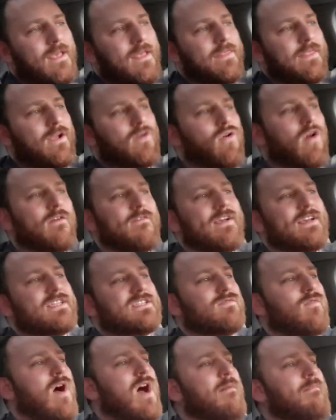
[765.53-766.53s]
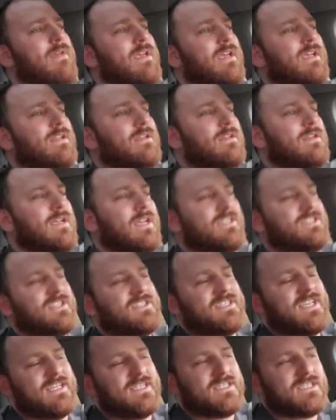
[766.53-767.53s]
the Corvette swap meet, it
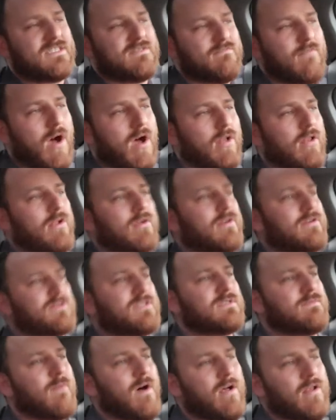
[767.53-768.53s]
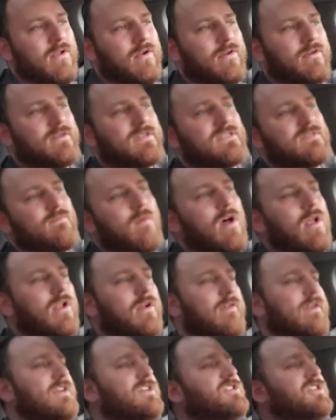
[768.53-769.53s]
just gets smaller and smaller and
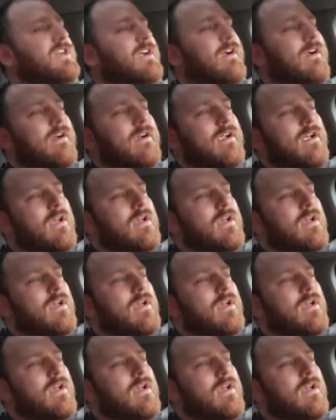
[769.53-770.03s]
smaller each year.